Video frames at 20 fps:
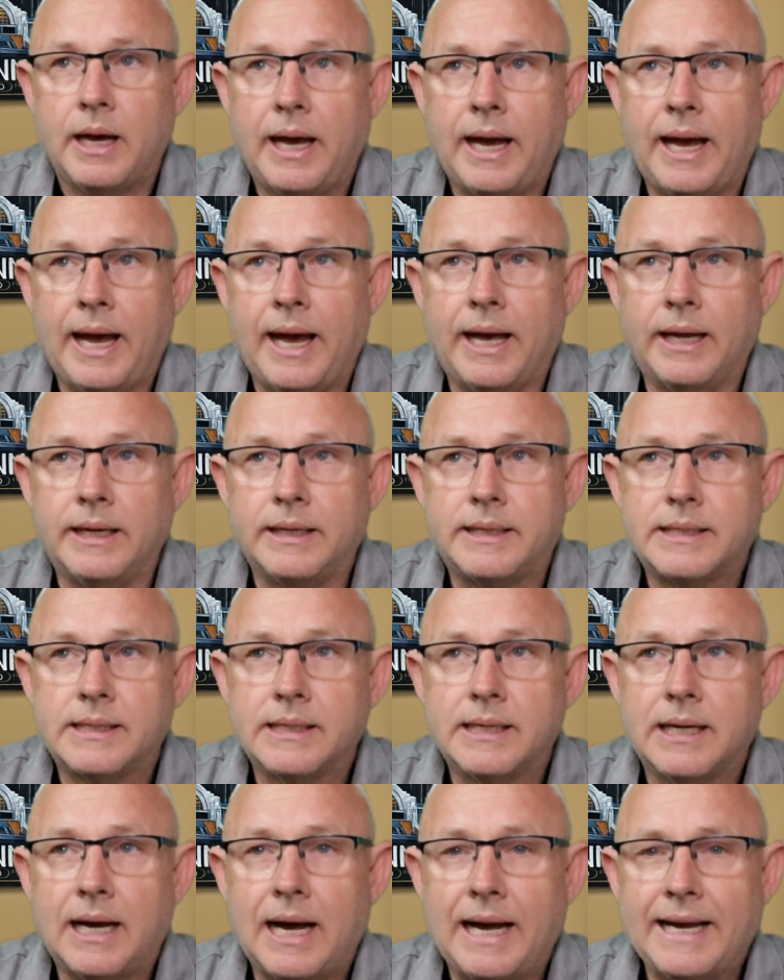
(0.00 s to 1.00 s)
And
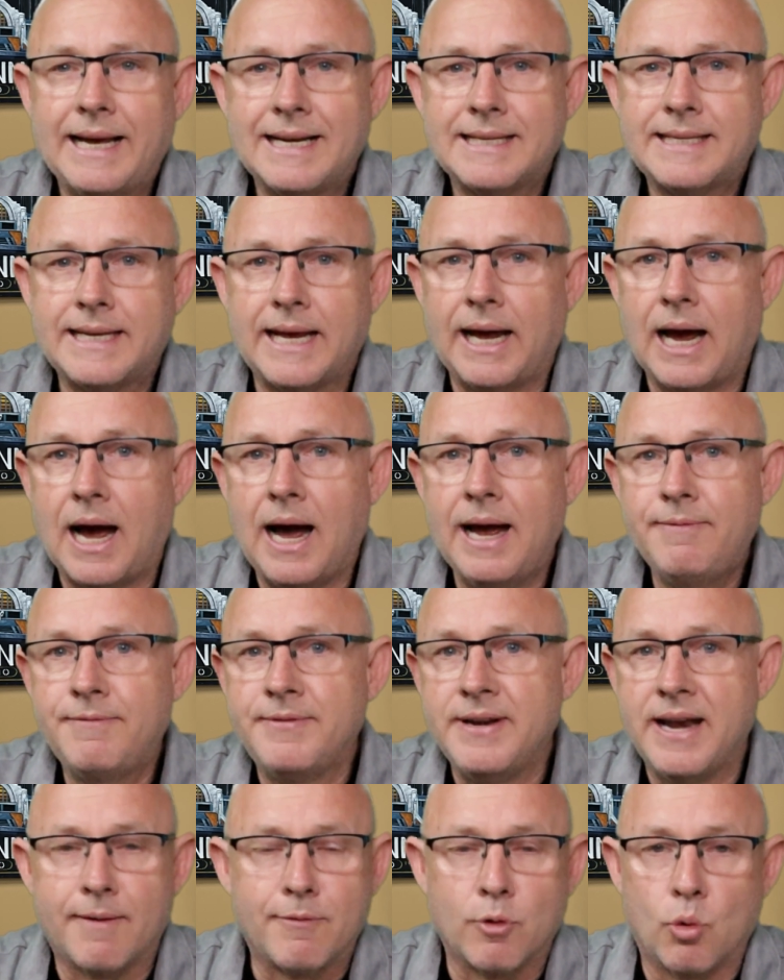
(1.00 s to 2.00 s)
I got to say, I've
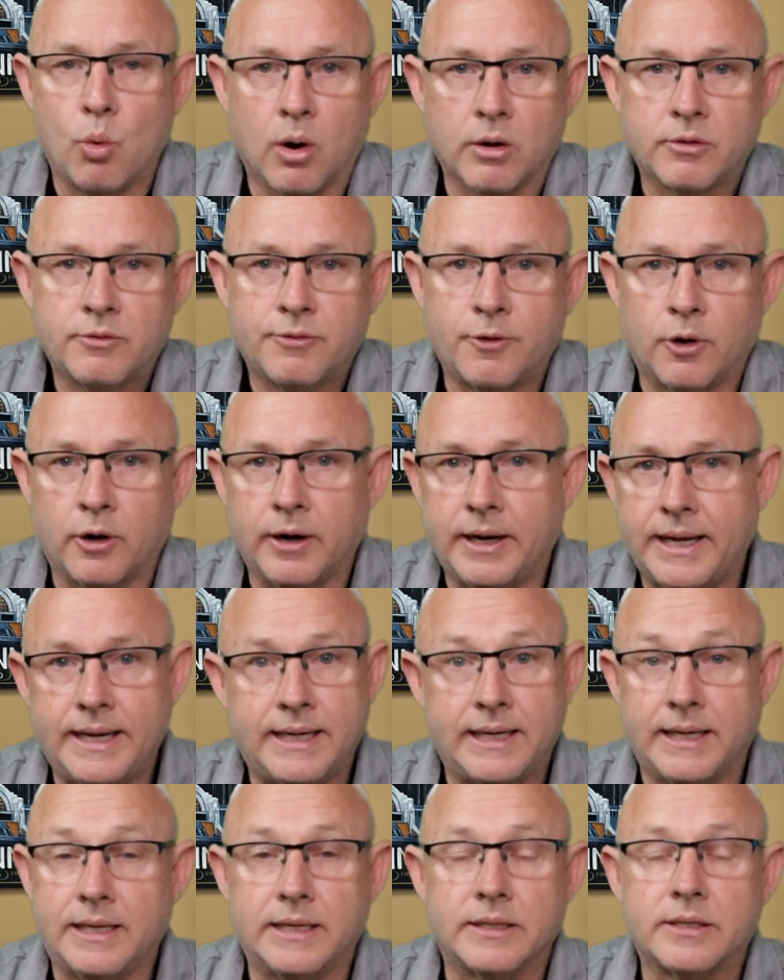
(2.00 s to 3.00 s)
never worked for
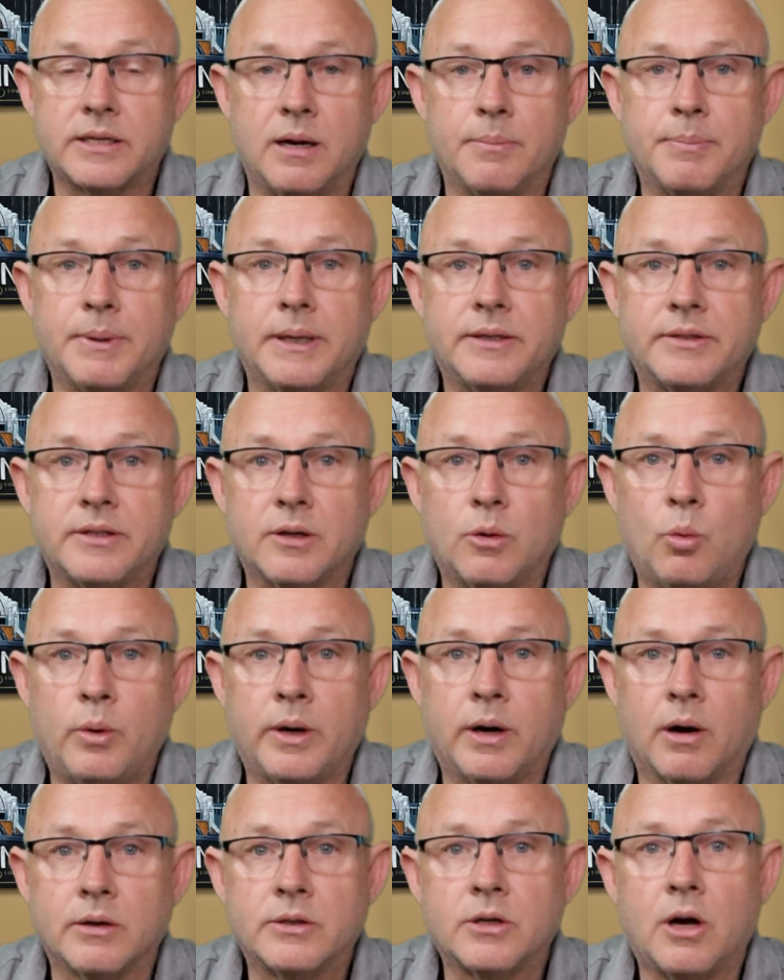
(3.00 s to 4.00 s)
any of these companies that
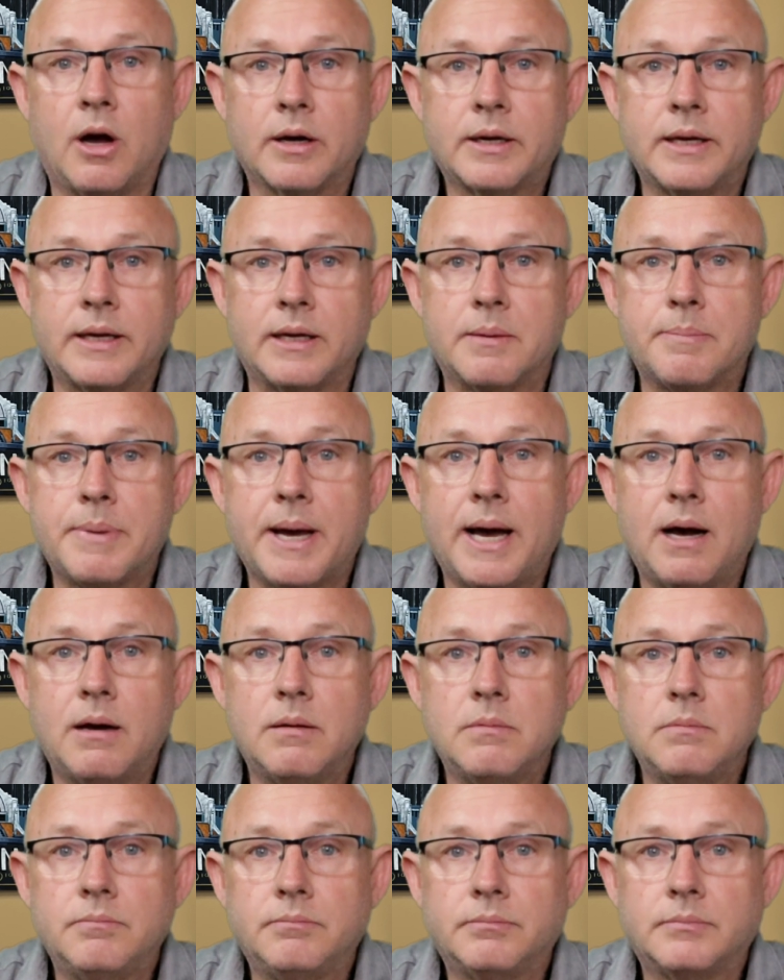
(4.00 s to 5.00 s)
we are talking about.